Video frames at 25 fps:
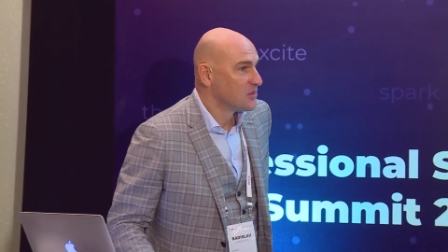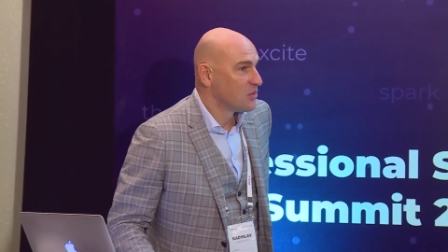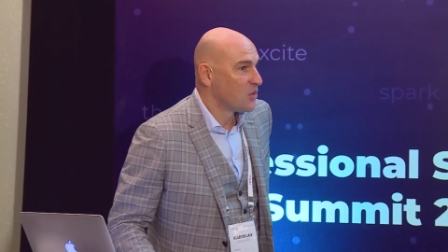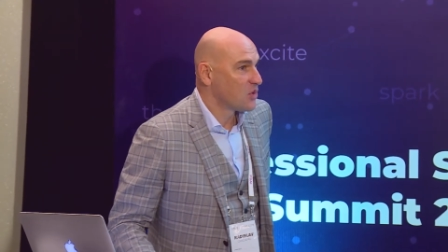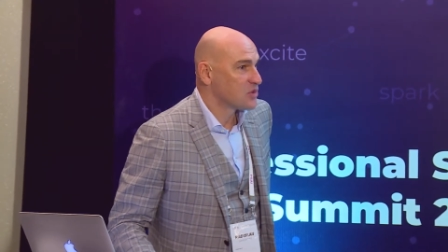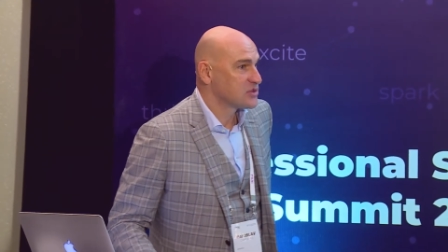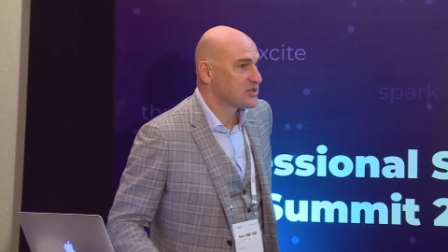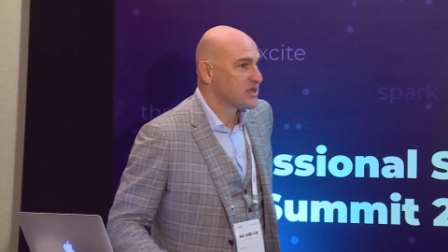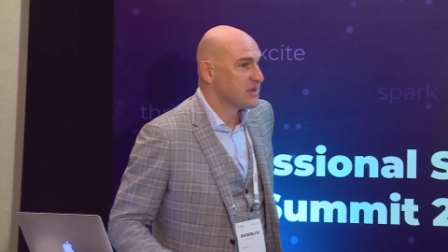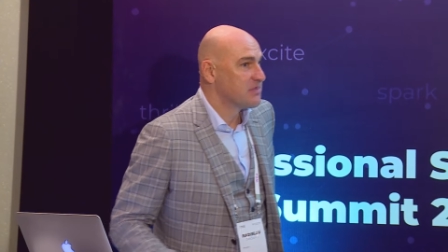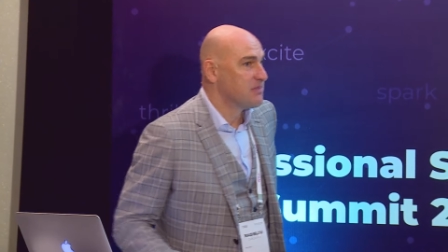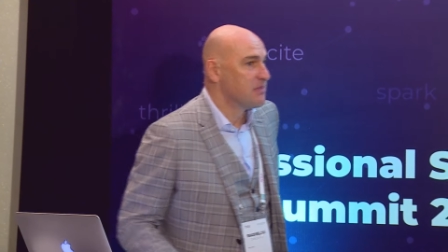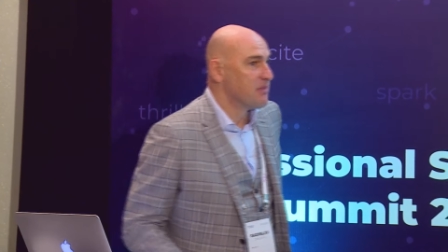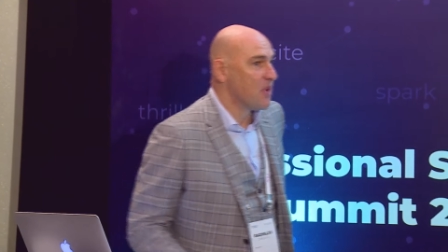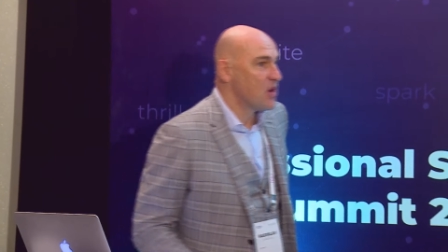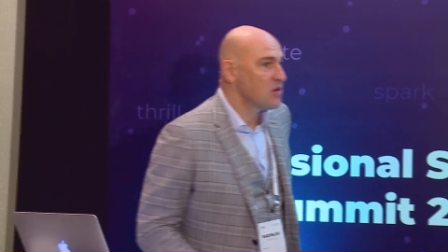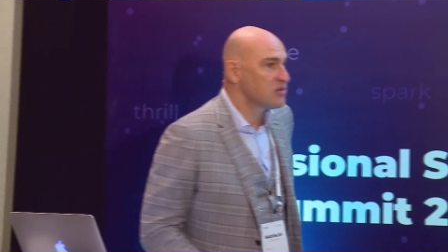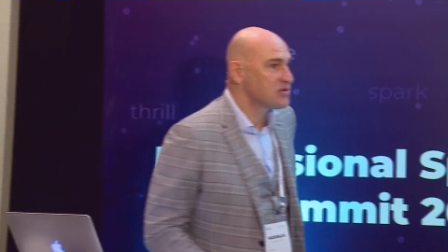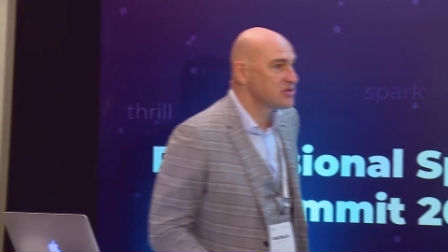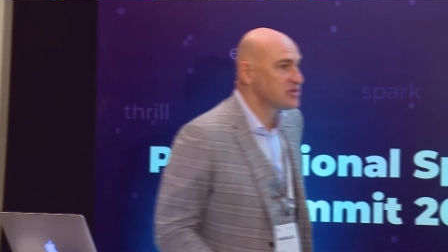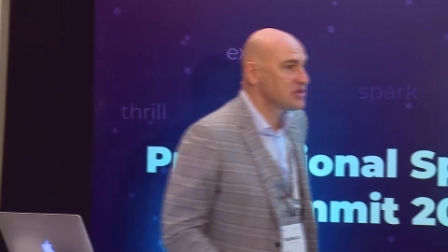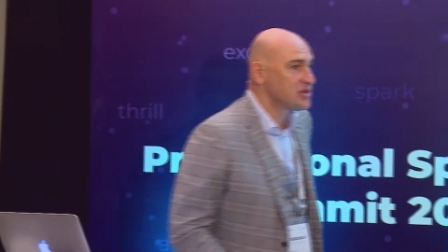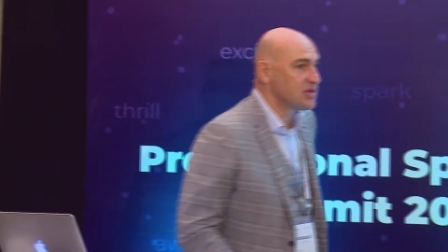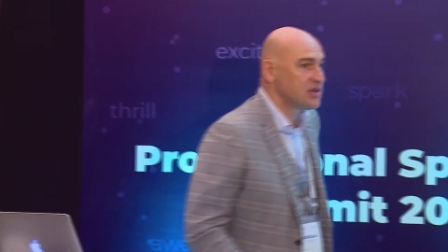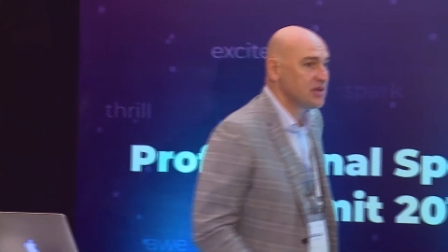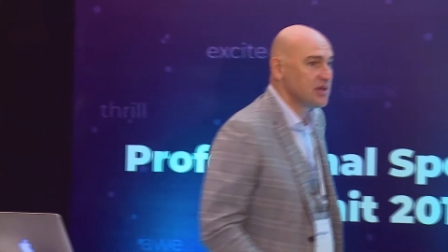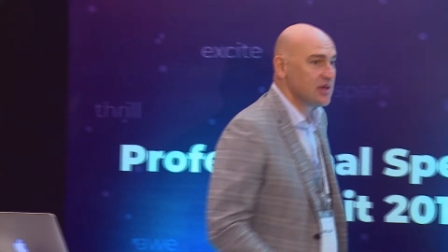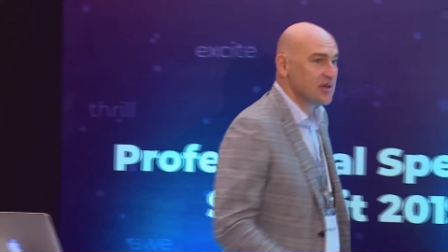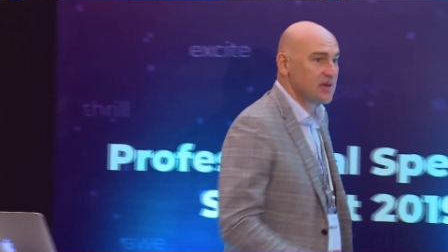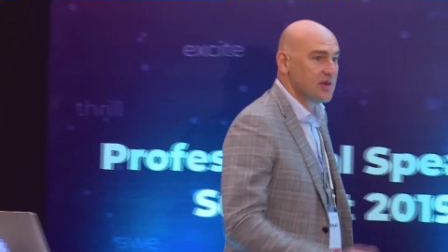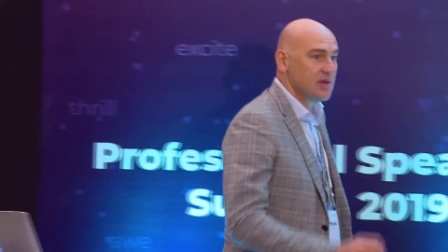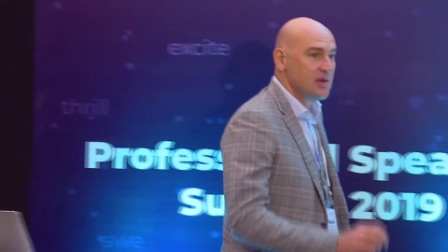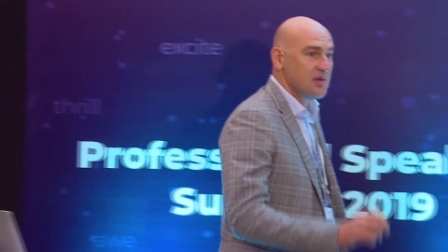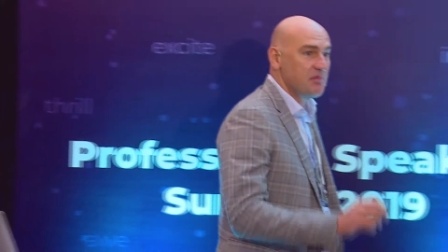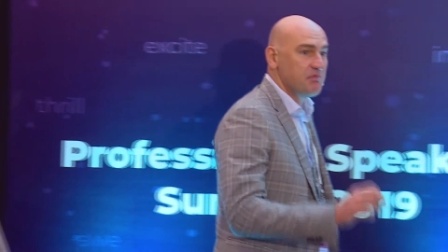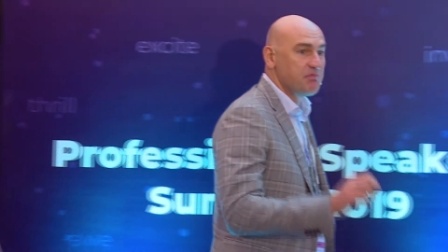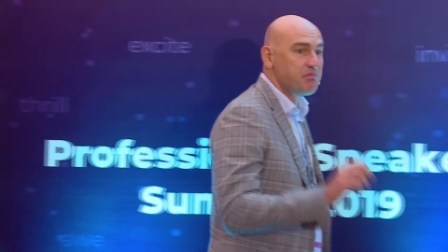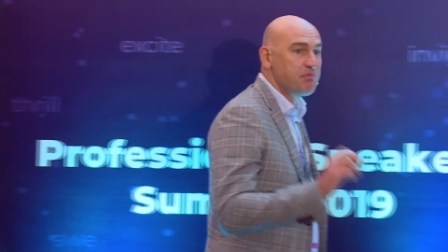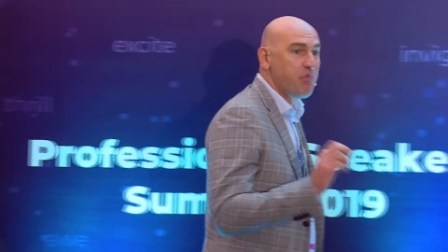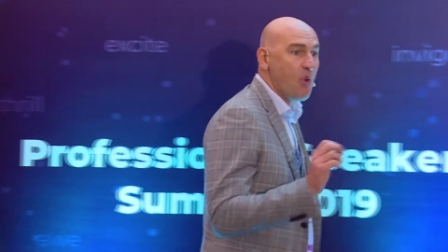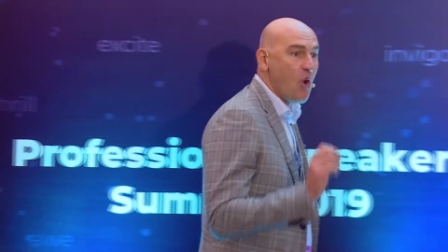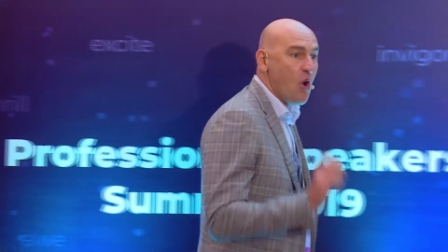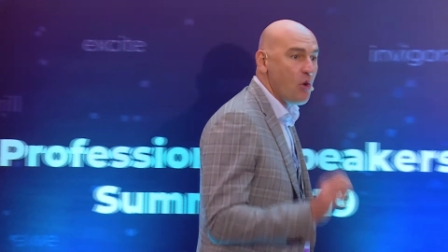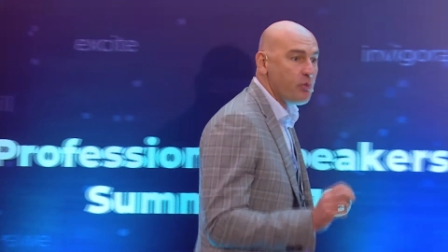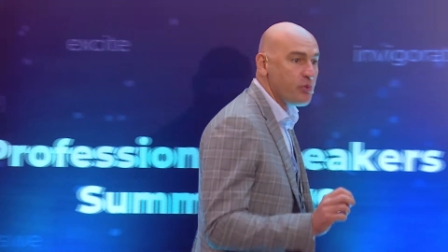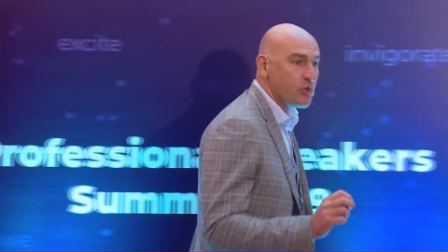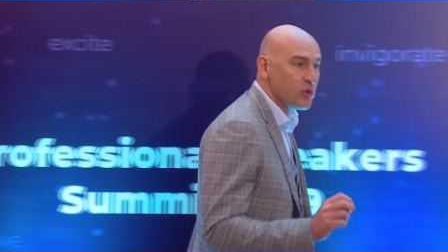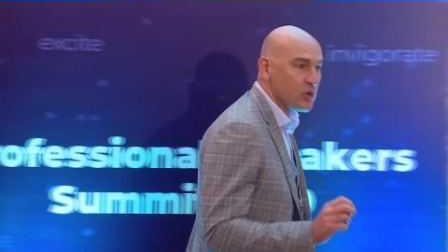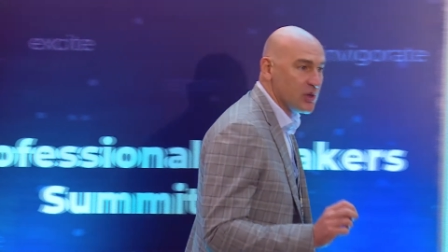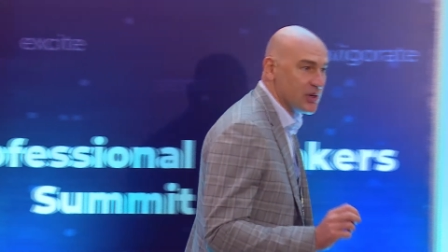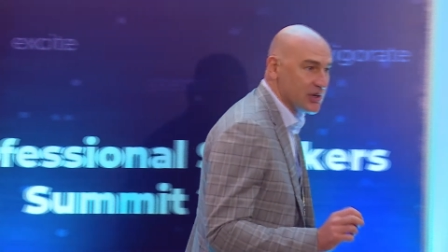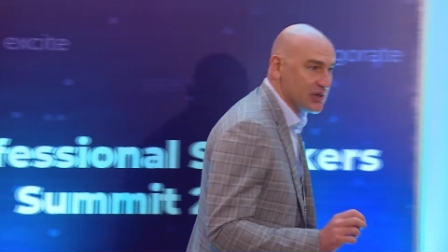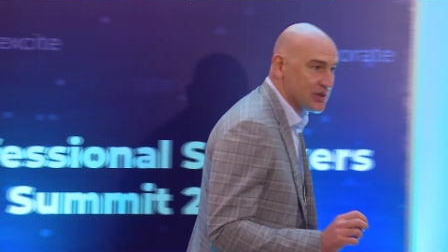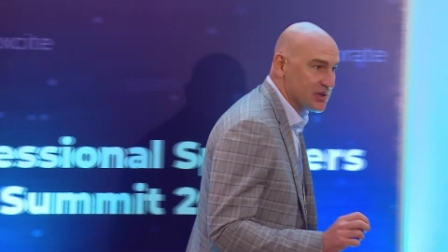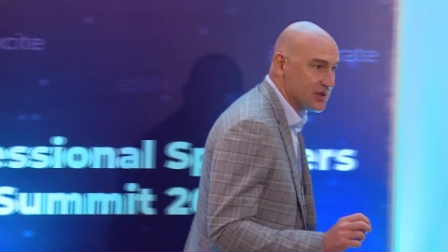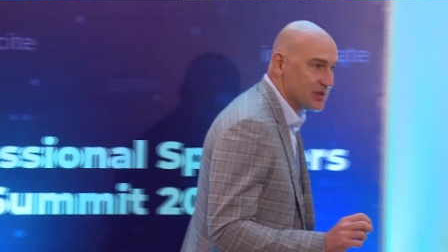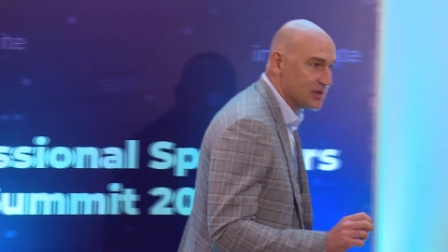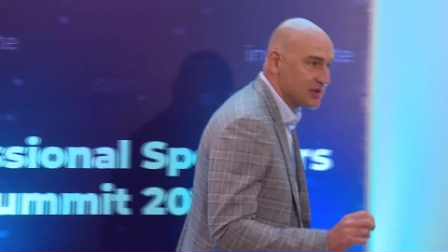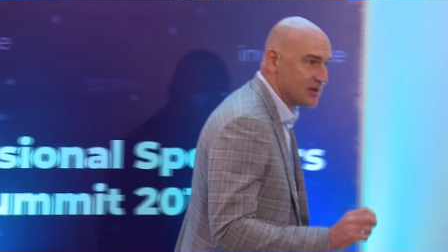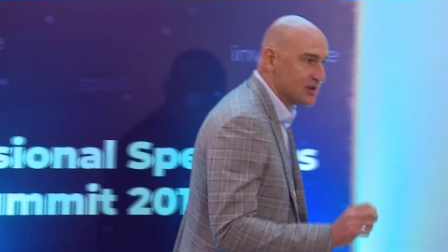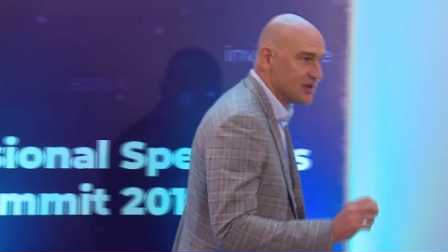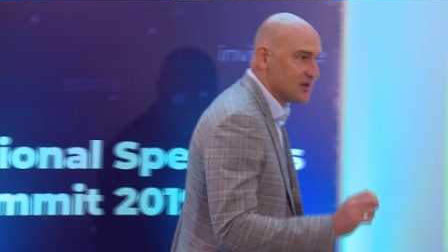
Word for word: was the most popular